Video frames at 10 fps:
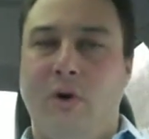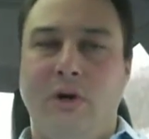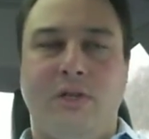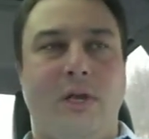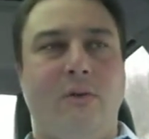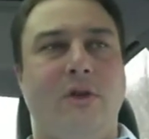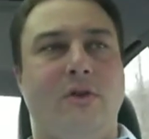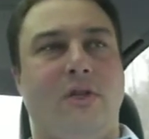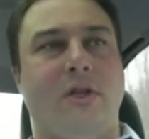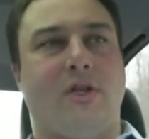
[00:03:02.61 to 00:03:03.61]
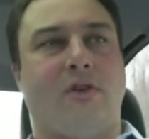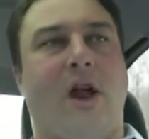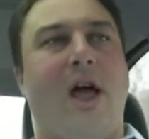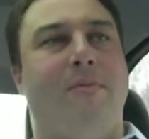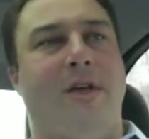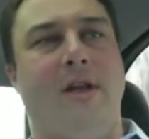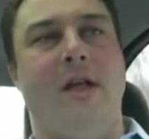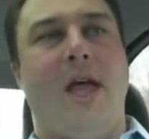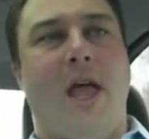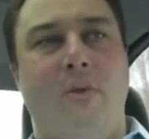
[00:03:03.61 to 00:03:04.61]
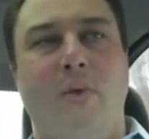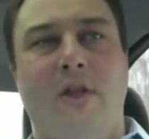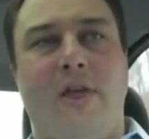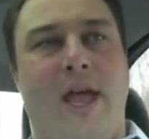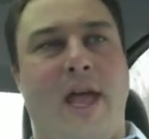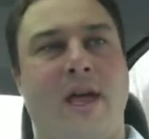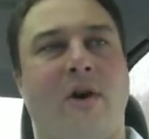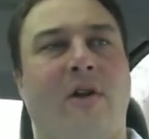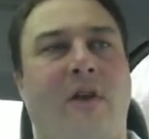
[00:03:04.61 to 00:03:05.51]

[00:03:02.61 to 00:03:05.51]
words they would use to describe it and where they hang out